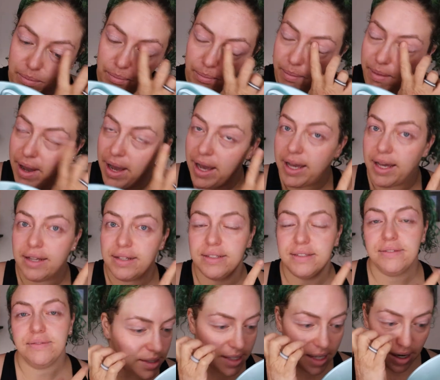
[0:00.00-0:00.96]
My
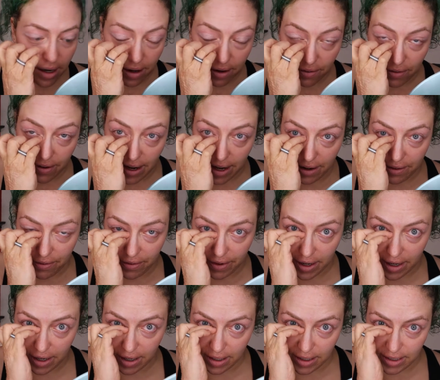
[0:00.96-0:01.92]
terrified
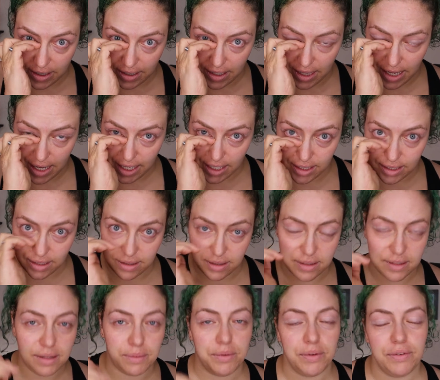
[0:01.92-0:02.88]
fear is that
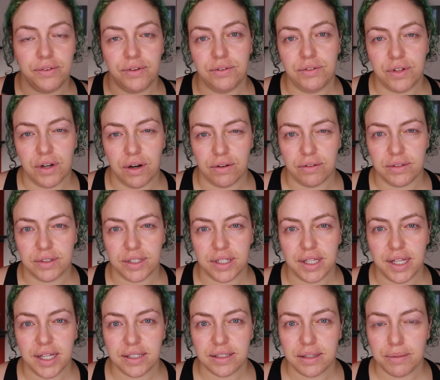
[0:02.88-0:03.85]
some of you don't.
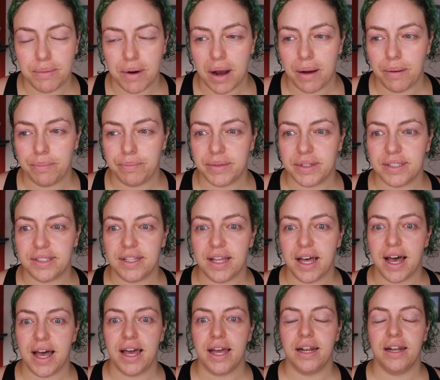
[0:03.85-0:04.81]
And that's the problem is
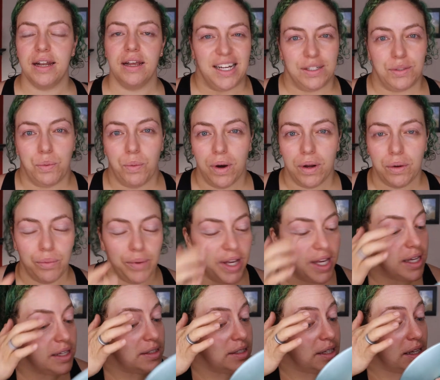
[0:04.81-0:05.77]
that it's one
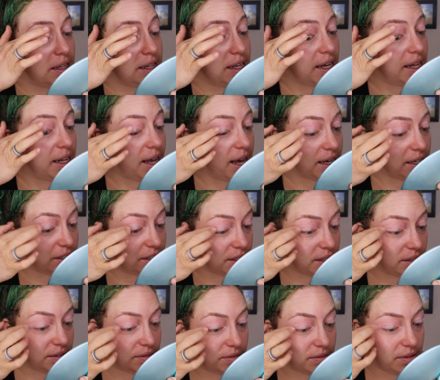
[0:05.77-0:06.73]
week until the
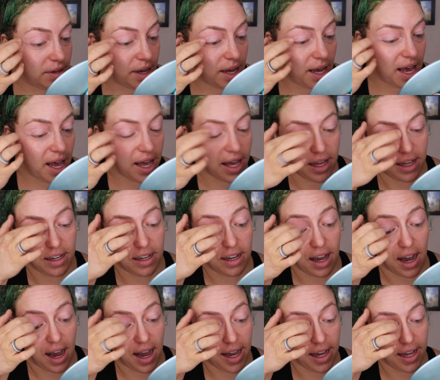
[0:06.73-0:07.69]
election and
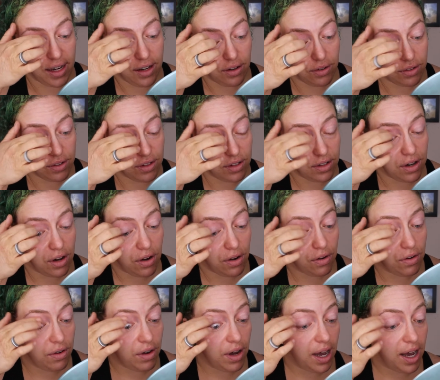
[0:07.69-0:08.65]
I don't
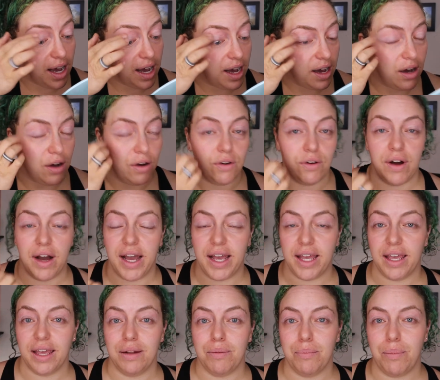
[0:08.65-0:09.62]
know how I
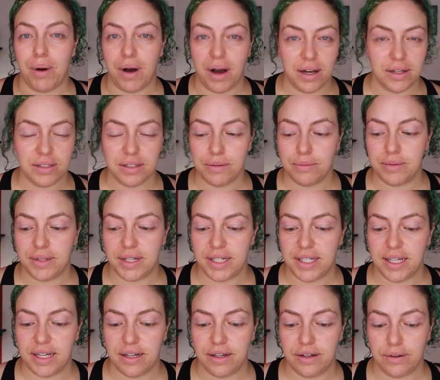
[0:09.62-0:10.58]
can possibly
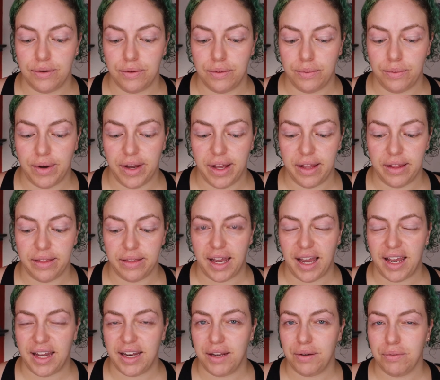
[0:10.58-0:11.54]
deal with
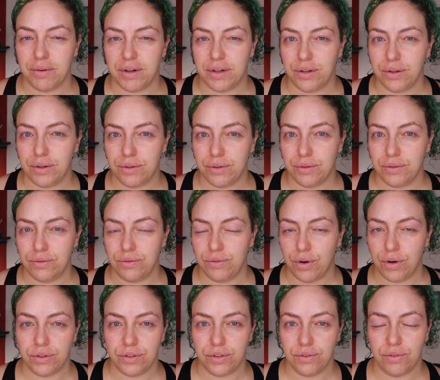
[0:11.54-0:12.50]
anyone who
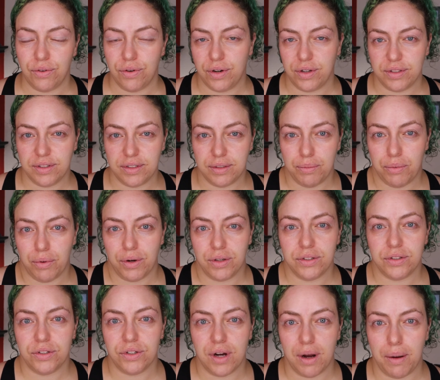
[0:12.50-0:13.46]
votes for and
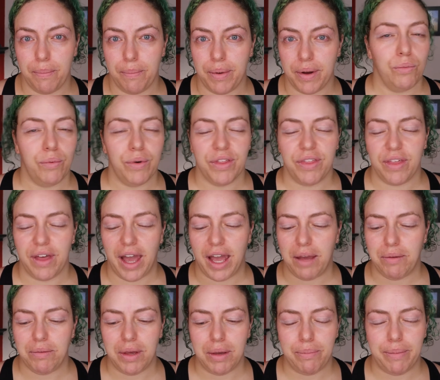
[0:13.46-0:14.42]
supports Trump. With
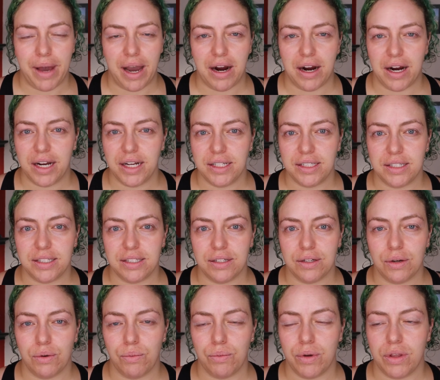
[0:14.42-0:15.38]
Amy Barrett,
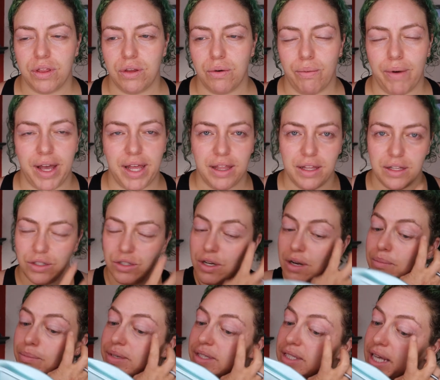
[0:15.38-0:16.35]
with the way that
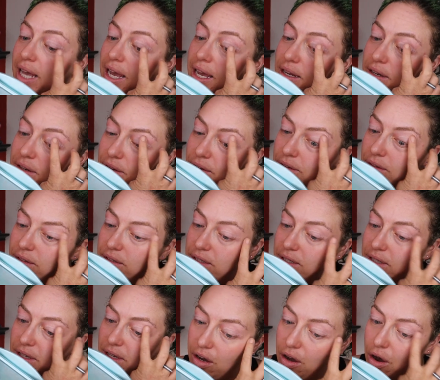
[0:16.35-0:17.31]
Trump has handled
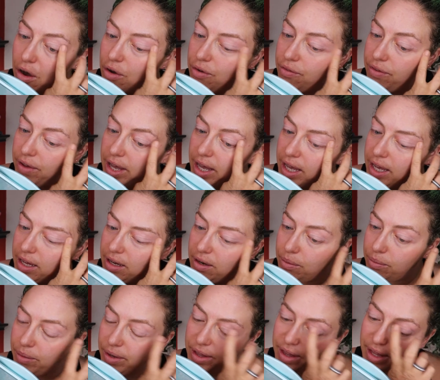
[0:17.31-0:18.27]

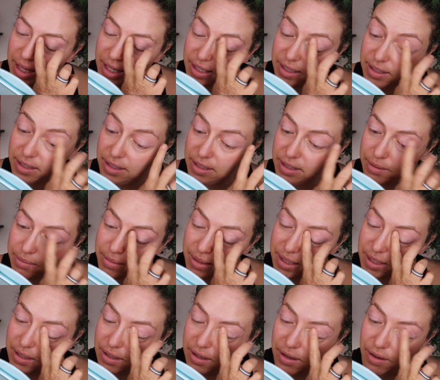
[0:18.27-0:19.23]
COVID, with his
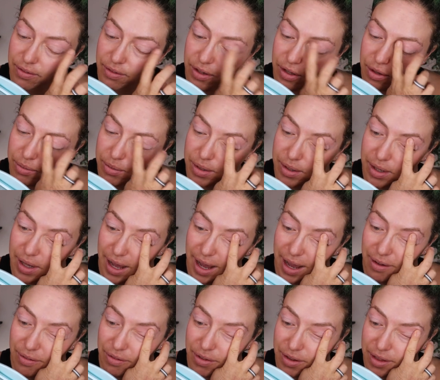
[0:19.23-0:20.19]
dismissal of human
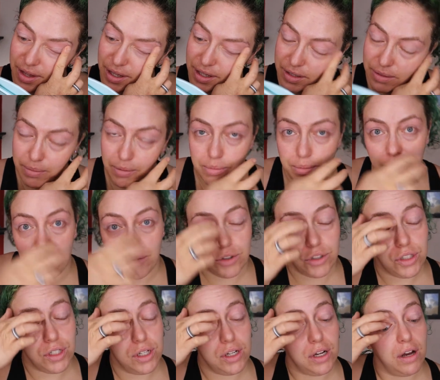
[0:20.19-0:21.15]
life, with his
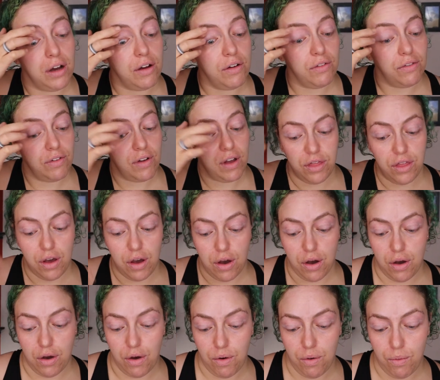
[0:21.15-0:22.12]
promotion of
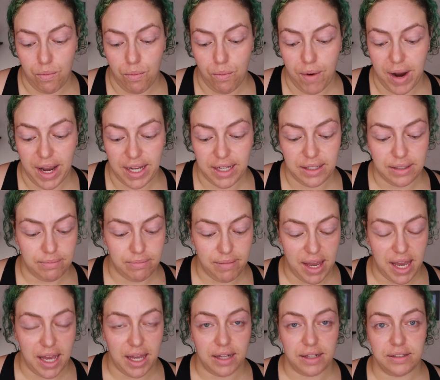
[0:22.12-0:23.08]
the white
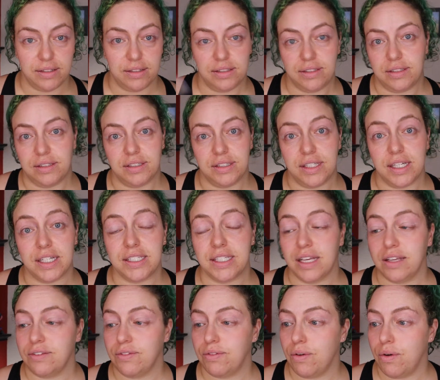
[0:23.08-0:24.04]
man's
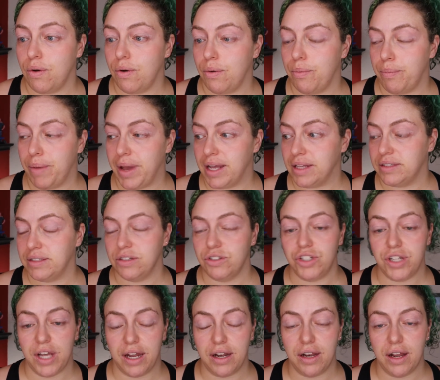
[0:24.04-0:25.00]
successful man's
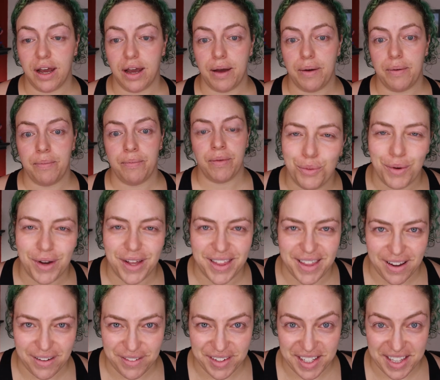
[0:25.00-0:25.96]
agenda, with
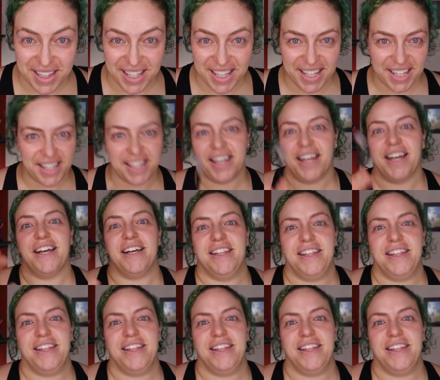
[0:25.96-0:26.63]
everything.